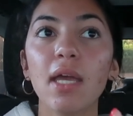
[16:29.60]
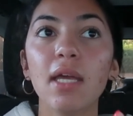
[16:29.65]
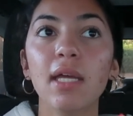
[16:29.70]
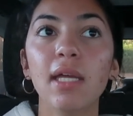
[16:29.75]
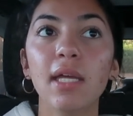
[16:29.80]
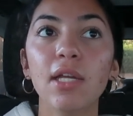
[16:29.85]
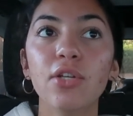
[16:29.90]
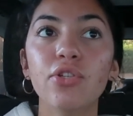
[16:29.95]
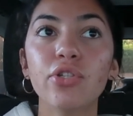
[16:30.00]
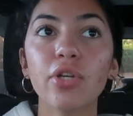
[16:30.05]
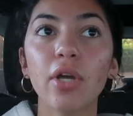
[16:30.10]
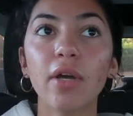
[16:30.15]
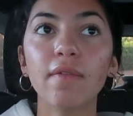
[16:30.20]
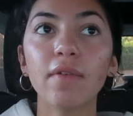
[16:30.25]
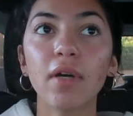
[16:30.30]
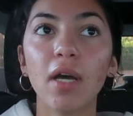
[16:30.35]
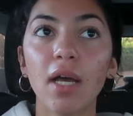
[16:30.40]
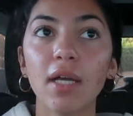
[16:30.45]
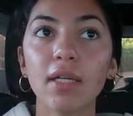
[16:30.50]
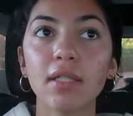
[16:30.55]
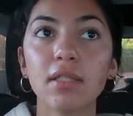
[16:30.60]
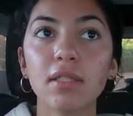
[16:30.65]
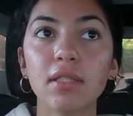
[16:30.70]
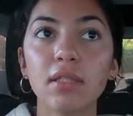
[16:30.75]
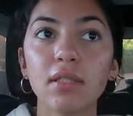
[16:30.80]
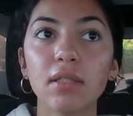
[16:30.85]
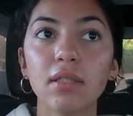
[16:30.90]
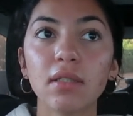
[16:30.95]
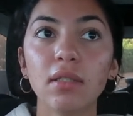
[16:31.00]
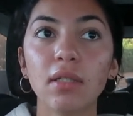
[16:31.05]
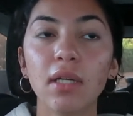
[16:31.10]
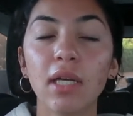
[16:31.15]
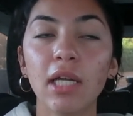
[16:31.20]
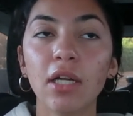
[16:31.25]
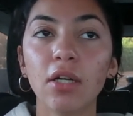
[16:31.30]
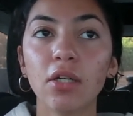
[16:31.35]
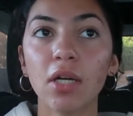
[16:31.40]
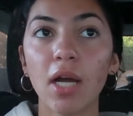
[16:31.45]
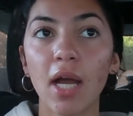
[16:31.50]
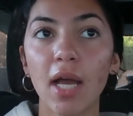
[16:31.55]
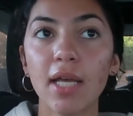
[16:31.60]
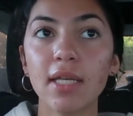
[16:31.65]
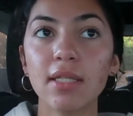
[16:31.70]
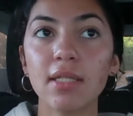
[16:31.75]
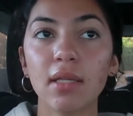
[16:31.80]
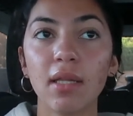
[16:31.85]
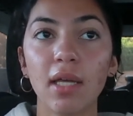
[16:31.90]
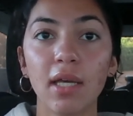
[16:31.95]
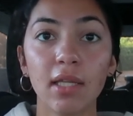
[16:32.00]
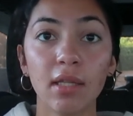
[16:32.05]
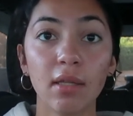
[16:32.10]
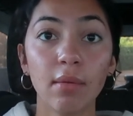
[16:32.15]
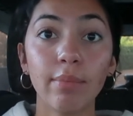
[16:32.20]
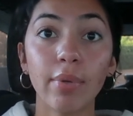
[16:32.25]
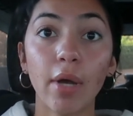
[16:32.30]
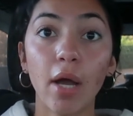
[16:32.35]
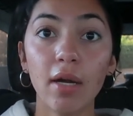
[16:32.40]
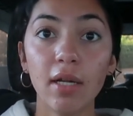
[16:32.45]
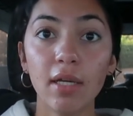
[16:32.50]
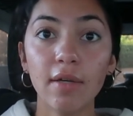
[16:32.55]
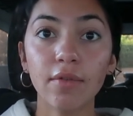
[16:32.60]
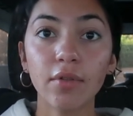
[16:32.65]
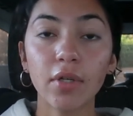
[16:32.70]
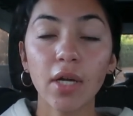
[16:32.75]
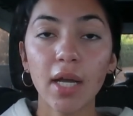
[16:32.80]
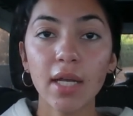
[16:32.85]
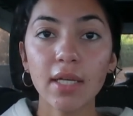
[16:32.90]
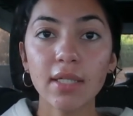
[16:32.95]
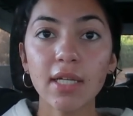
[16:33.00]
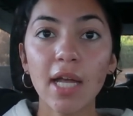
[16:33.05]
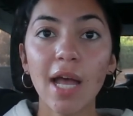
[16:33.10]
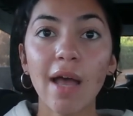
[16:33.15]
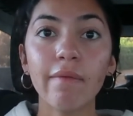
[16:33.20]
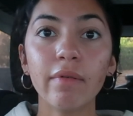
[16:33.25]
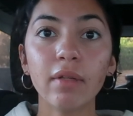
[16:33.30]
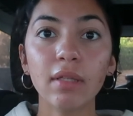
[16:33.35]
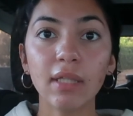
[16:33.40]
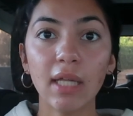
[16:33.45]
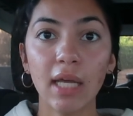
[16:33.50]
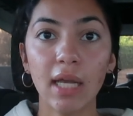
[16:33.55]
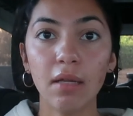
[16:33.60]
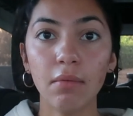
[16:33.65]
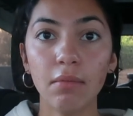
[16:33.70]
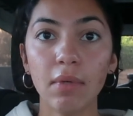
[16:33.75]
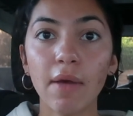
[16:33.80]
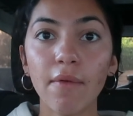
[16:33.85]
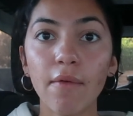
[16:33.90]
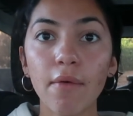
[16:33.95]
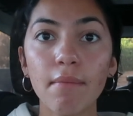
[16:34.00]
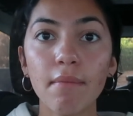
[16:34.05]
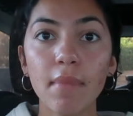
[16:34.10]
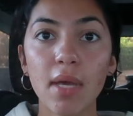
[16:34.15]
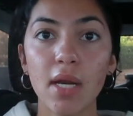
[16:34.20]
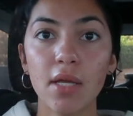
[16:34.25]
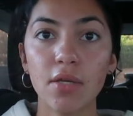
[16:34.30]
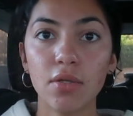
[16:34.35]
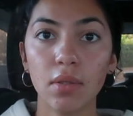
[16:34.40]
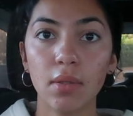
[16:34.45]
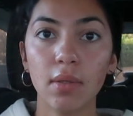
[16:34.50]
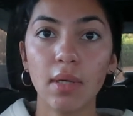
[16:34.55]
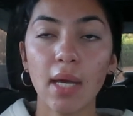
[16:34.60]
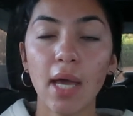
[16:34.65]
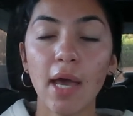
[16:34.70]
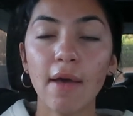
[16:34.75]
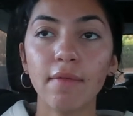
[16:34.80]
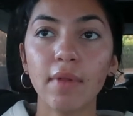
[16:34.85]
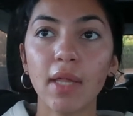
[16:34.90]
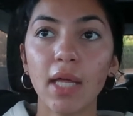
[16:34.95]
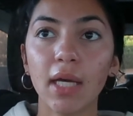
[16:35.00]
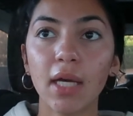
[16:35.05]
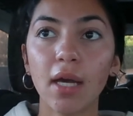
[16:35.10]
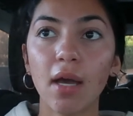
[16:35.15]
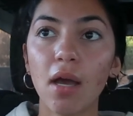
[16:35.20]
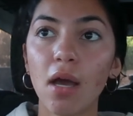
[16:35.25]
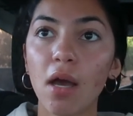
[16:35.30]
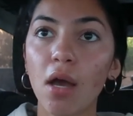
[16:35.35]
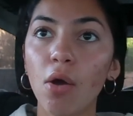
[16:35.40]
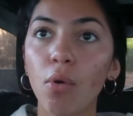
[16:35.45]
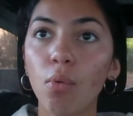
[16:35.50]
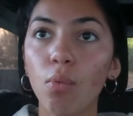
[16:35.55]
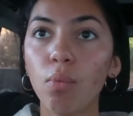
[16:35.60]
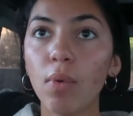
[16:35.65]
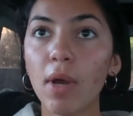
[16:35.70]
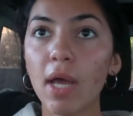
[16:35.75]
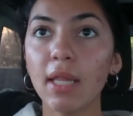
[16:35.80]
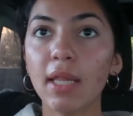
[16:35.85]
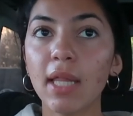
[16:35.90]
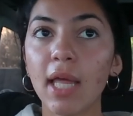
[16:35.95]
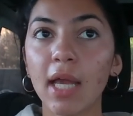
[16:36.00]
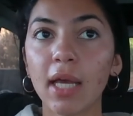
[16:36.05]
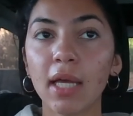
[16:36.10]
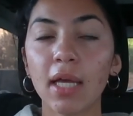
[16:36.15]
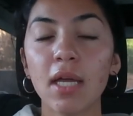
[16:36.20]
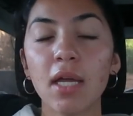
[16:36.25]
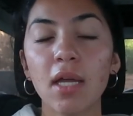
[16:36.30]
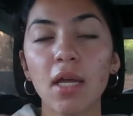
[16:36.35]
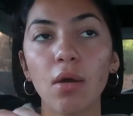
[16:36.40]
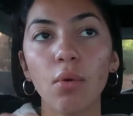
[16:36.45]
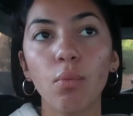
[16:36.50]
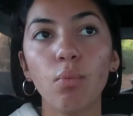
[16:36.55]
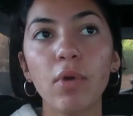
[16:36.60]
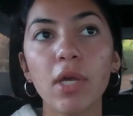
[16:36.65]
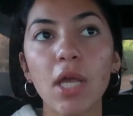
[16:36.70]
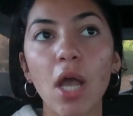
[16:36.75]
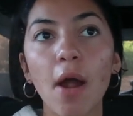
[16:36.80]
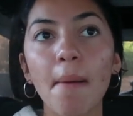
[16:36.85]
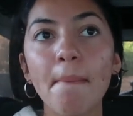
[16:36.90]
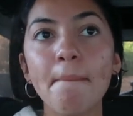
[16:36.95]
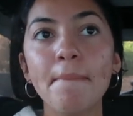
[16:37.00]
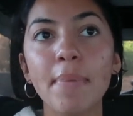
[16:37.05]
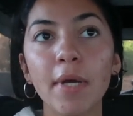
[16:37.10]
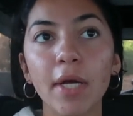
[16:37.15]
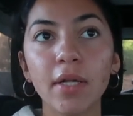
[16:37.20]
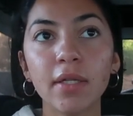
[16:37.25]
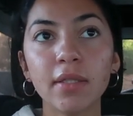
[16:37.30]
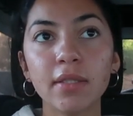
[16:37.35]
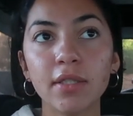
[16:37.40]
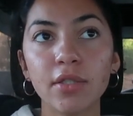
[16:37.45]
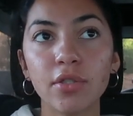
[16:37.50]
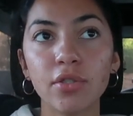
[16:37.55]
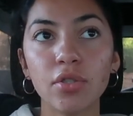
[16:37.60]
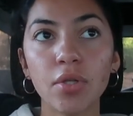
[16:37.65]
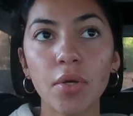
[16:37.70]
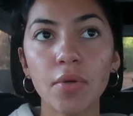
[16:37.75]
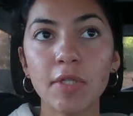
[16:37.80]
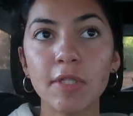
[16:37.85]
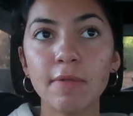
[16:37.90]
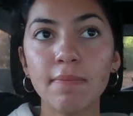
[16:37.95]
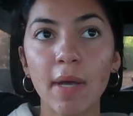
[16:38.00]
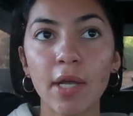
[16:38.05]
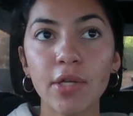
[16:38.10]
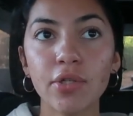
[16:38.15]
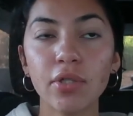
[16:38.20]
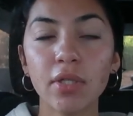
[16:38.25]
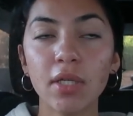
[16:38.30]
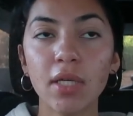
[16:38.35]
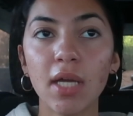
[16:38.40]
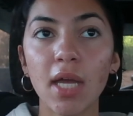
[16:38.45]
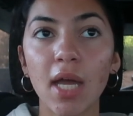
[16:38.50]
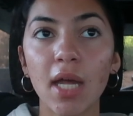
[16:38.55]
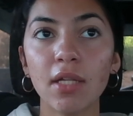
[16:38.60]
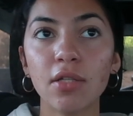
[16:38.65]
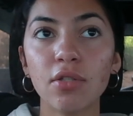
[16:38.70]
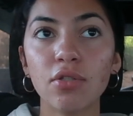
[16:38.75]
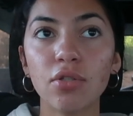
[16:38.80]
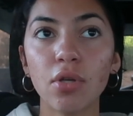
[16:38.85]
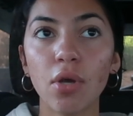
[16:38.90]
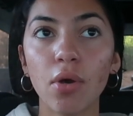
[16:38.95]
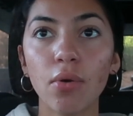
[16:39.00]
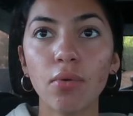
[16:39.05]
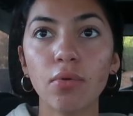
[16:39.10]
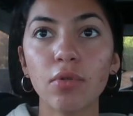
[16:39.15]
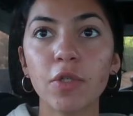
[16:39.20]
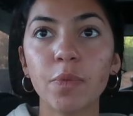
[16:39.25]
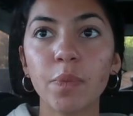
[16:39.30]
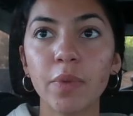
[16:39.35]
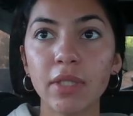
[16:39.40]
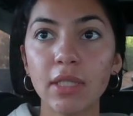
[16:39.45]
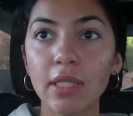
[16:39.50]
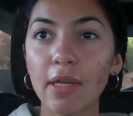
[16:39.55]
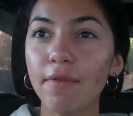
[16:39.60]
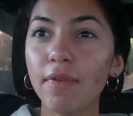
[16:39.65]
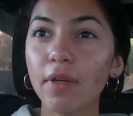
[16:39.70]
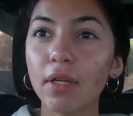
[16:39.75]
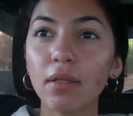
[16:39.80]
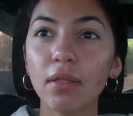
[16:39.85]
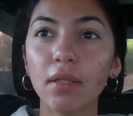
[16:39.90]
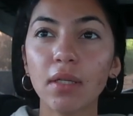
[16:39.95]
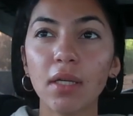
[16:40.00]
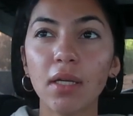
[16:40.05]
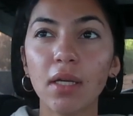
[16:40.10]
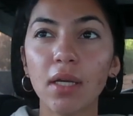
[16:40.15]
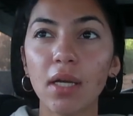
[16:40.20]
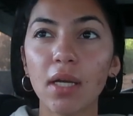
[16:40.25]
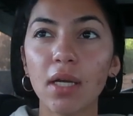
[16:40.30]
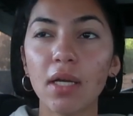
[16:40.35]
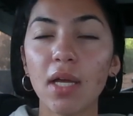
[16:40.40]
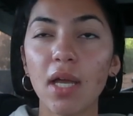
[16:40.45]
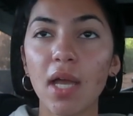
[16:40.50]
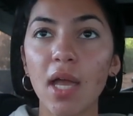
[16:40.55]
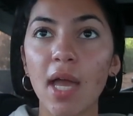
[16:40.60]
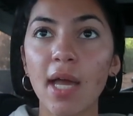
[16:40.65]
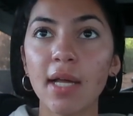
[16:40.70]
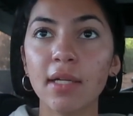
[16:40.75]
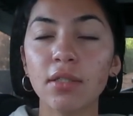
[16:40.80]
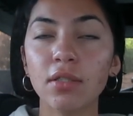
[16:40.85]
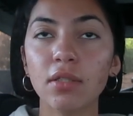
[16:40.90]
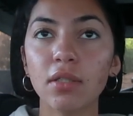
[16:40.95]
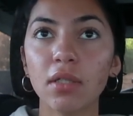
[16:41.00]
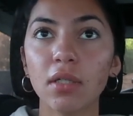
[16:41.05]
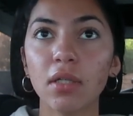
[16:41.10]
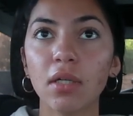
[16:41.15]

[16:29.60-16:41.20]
each of us in Christ and like in the body of Christ have a lane, we have a ministry, we have like a like we are built so specially and so specifically and